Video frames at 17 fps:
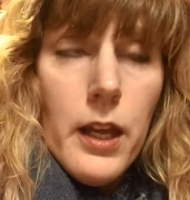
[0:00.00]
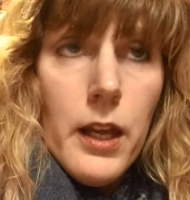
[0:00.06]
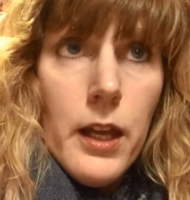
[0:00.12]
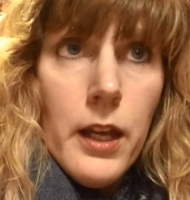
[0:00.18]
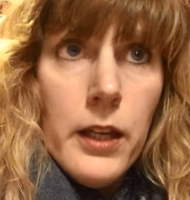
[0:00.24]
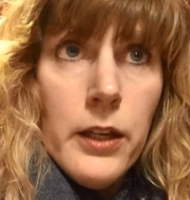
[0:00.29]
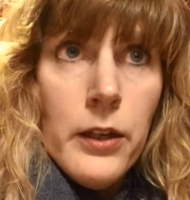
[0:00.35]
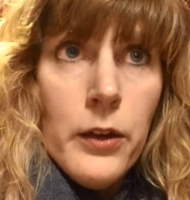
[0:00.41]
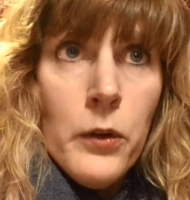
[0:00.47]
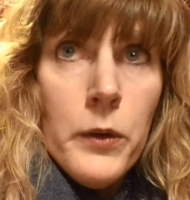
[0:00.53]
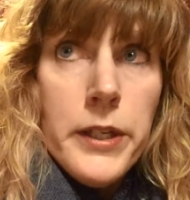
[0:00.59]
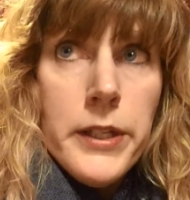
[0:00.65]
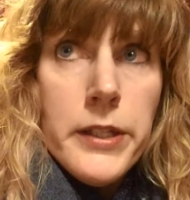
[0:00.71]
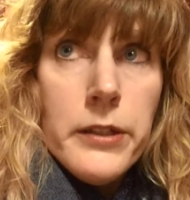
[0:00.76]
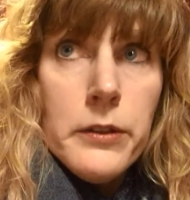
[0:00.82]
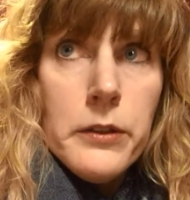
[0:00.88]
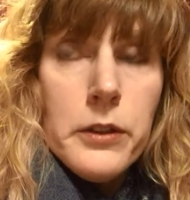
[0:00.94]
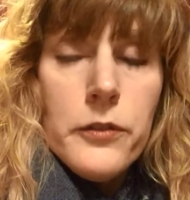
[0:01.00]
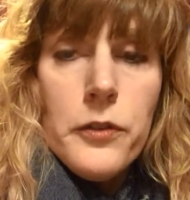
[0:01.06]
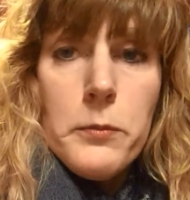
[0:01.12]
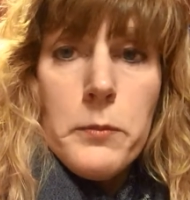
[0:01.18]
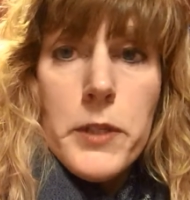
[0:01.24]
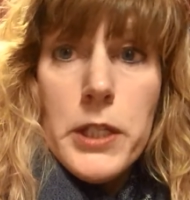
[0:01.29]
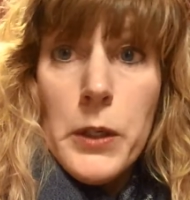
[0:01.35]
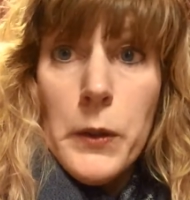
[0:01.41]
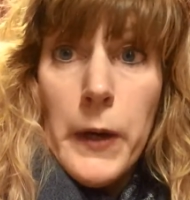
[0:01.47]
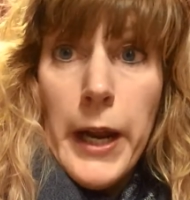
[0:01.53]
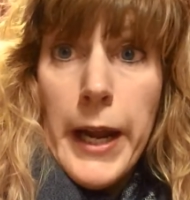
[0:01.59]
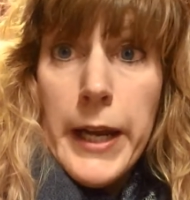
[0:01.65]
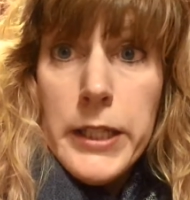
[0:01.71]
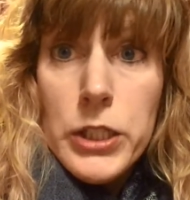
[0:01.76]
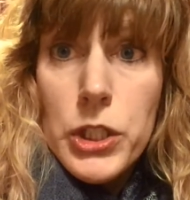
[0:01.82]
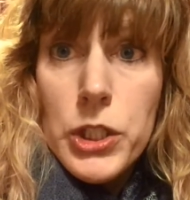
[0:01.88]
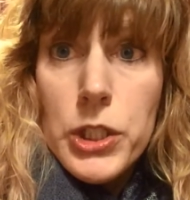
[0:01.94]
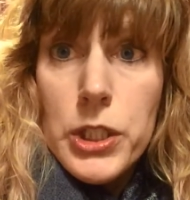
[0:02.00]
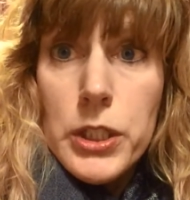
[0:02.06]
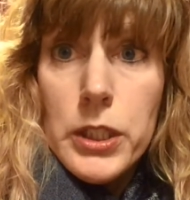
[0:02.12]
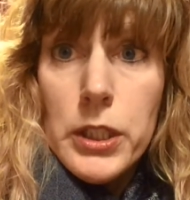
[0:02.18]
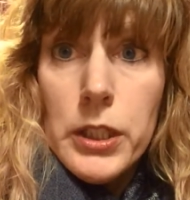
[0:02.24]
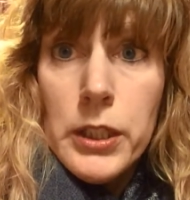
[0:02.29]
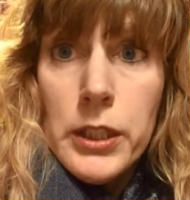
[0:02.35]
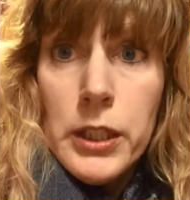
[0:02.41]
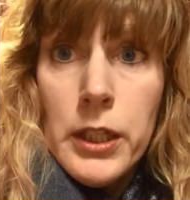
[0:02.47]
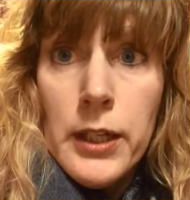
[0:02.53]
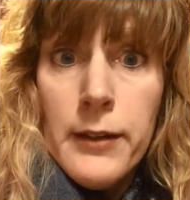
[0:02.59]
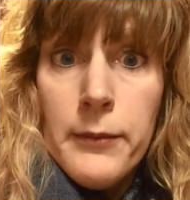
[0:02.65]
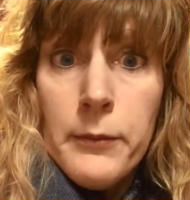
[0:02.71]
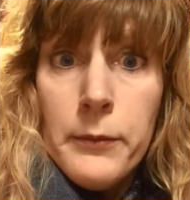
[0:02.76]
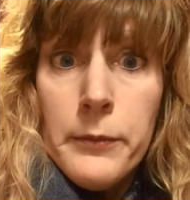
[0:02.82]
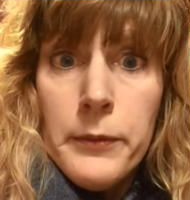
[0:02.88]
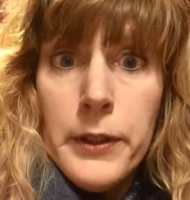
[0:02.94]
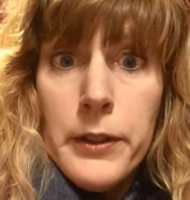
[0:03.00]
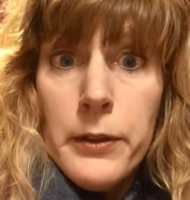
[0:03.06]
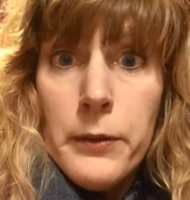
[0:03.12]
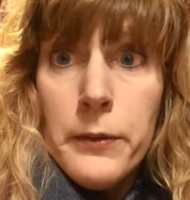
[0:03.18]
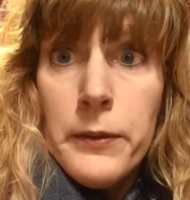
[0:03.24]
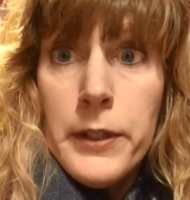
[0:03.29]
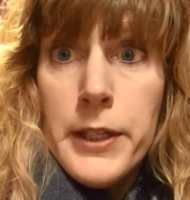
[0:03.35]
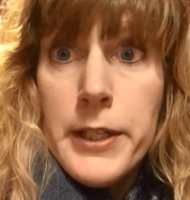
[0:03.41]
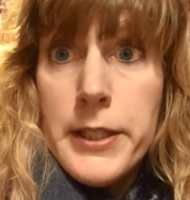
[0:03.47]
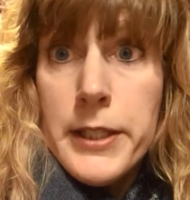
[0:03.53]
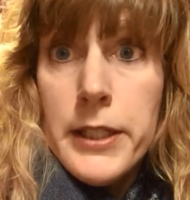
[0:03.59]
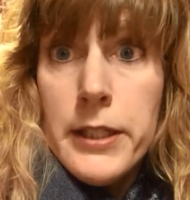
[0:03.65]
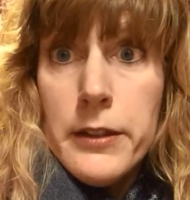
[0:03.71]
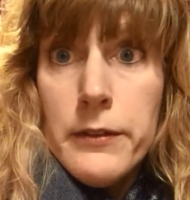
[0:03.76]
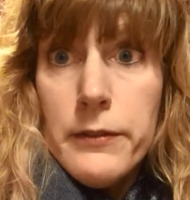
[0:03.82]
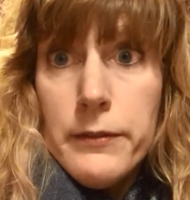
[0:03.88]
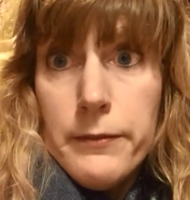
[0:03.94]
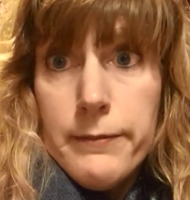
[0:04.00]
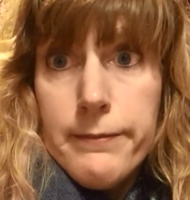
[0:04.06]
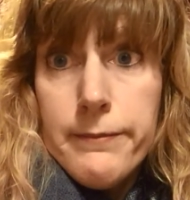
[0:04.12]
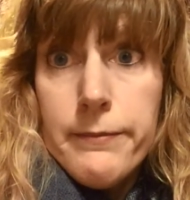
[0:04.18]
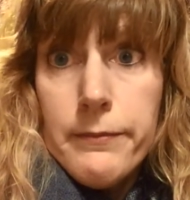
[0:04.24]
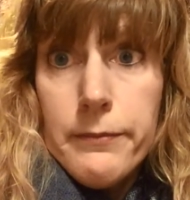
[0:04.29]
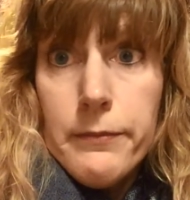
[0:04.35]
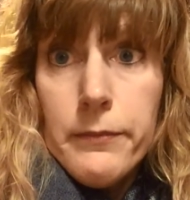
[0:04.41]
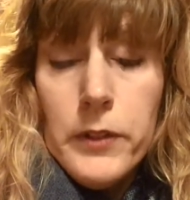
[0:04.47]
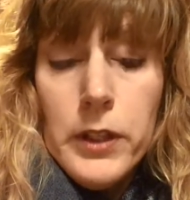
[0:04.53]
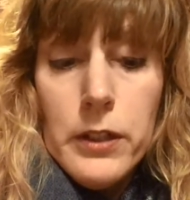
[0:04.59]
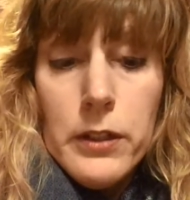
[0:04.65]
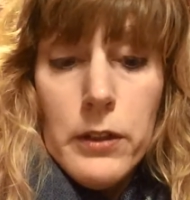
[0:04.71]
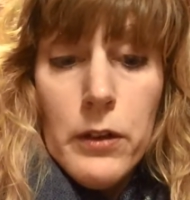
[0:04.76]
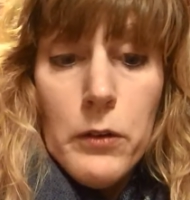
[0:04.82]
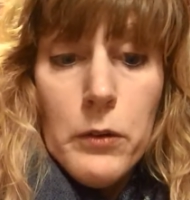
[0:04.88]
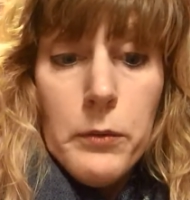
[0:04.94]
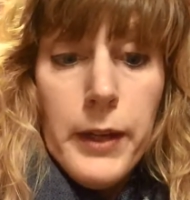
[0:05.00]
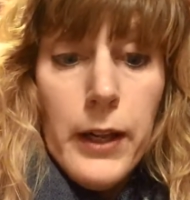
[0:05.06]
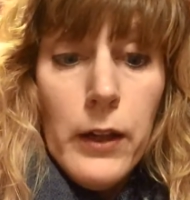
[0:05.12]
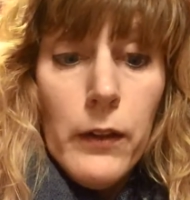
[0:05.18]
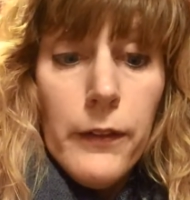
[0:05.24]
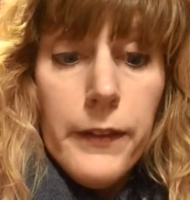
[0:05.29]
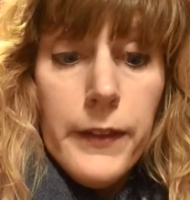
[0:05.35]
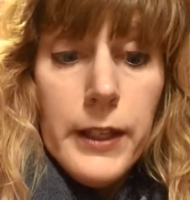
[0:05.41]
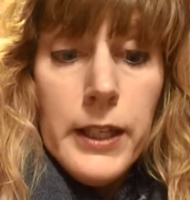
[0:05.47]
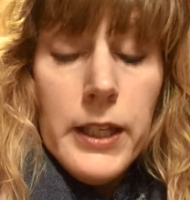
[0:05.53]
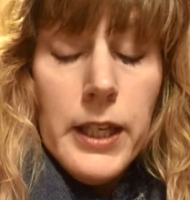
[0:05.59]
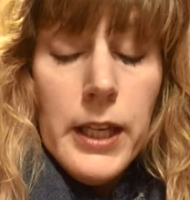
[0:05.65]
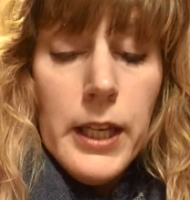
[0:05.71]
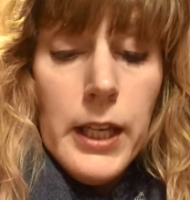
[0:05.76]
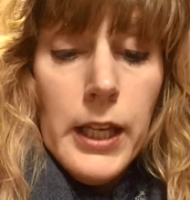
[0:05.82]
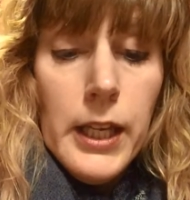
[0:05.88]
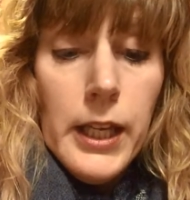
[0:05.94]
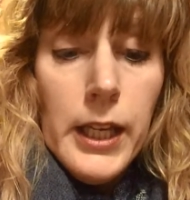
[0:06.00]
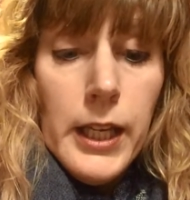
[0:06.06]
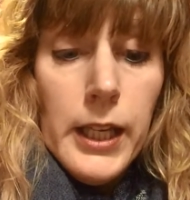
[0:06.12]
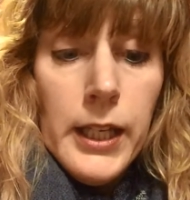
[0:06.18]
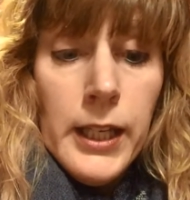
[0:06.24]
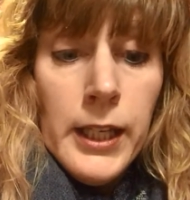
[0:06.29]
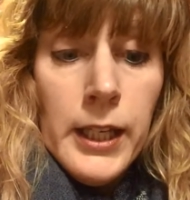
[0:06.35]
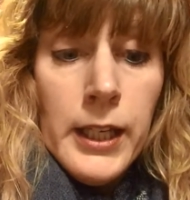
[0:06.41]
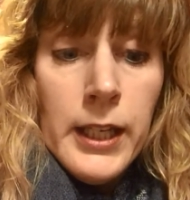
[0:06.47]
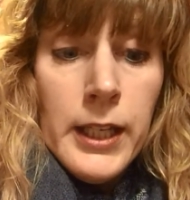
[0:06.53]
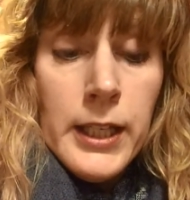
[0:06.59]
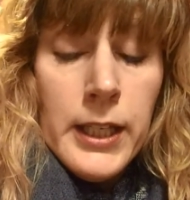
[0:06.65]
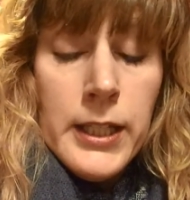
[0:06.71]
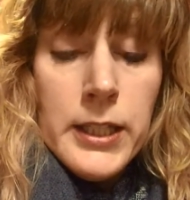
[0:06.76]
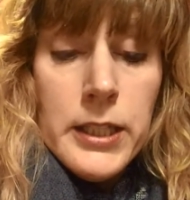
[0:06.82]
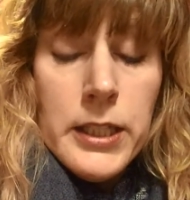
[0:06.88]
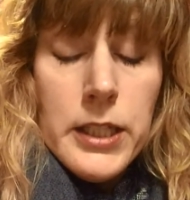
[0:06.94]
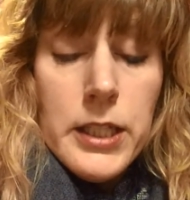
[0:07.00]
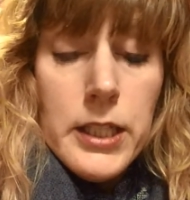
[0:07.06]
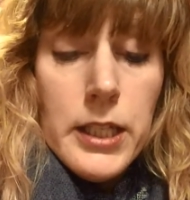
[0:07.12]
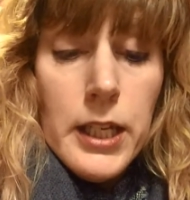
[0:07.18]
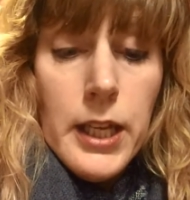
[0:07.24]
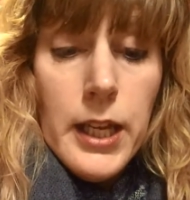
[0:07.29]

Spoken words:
I had always cooked from scratch. We had always eaten, you know, healthy. And,